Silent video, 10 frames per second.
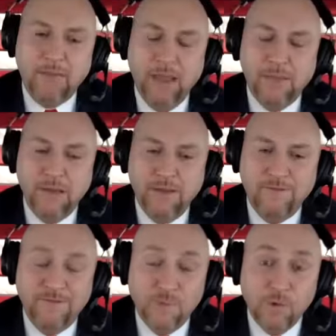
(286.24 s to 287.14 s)
maybe
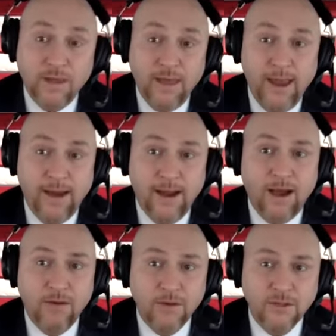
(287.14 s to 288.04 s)
48
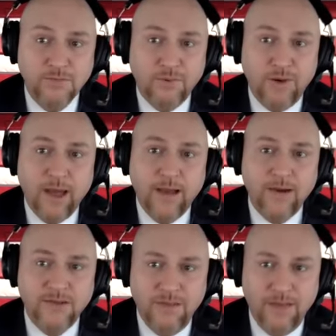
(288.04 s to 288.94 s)
hours
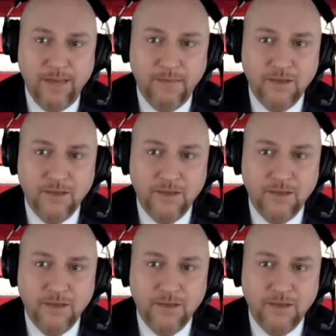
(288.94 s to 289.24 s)
prior to that?